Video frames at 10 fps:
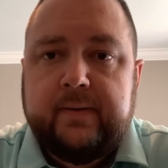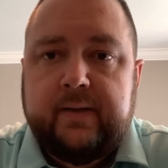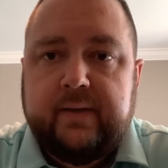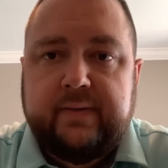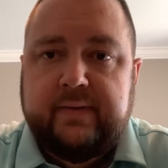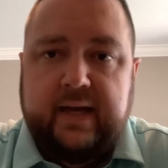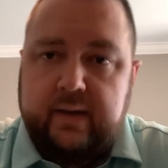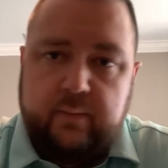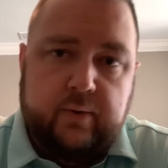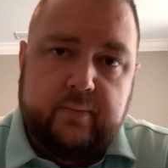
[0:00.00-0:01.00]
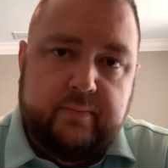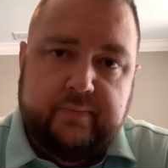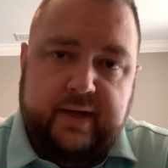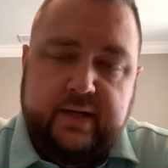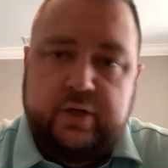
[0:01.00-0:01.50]
they were
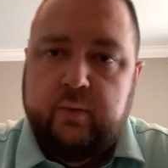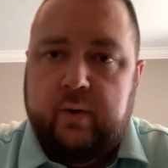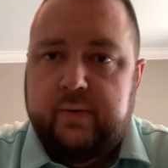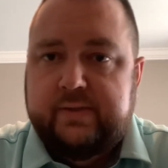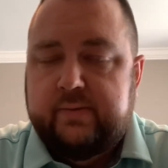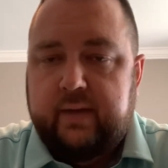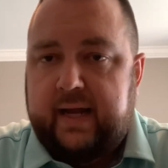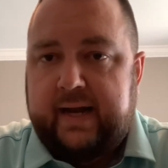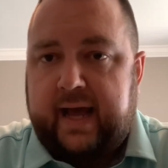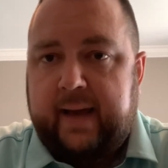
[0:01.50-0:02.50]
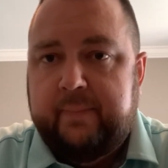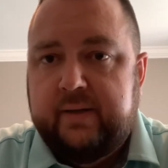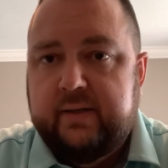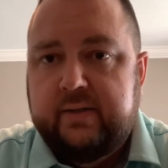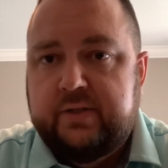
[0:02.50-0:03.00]
they knew what was had
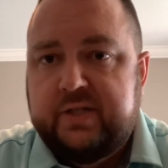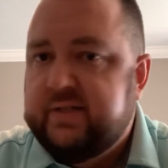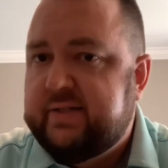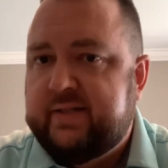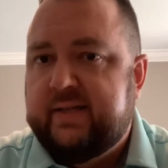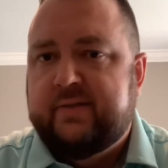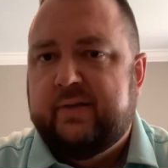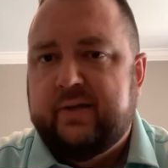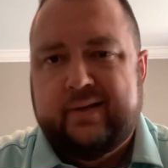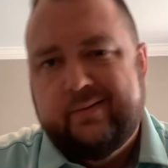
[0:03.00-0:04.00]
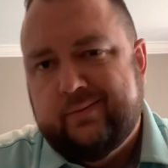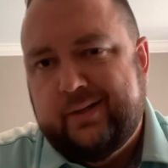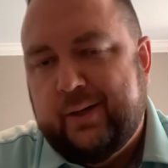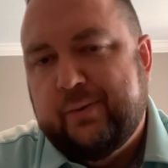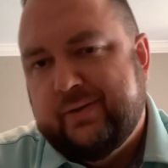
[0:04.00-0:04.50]
happened and jesus says look
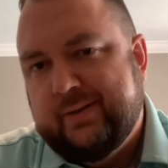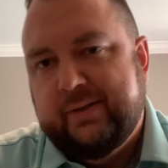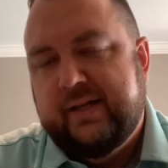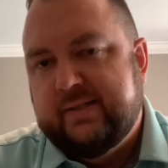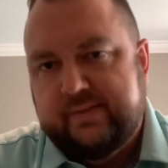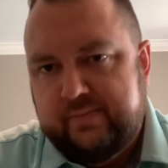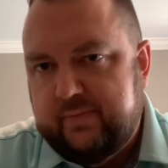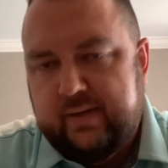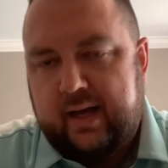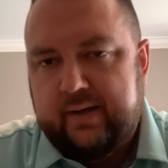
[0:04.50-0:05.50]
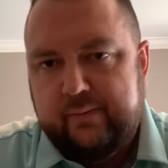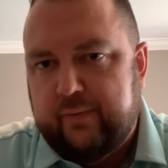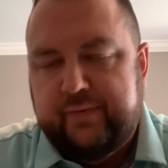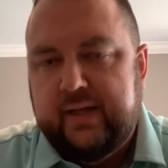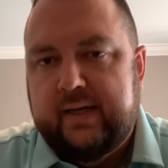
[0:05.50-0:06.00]
you know he's not
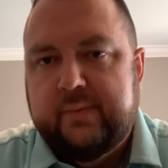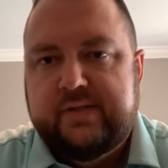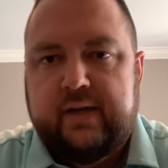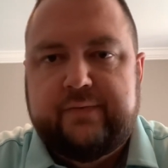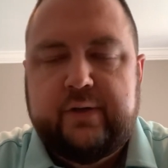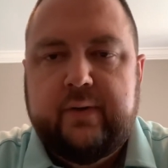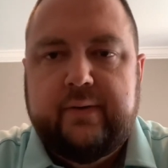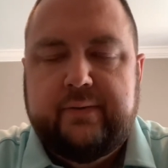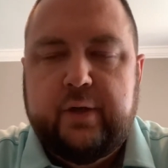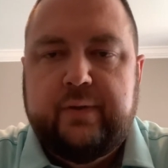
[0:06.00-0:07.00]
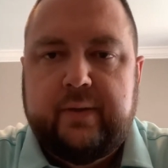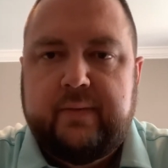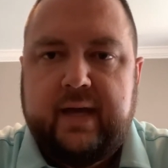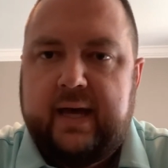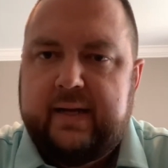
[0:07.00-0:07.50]
revealing himself to him, to them
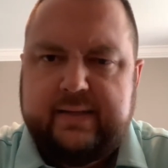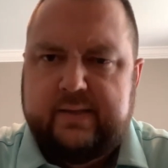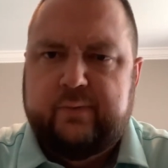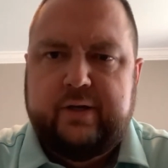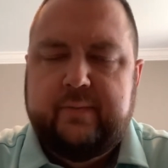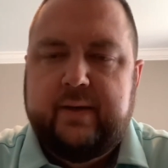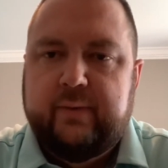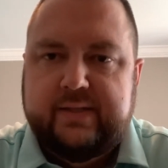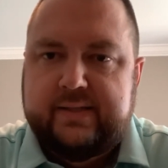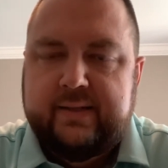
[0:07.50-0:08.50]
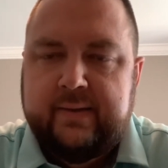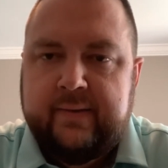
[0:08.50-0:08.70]
yet and he says what do you mean what's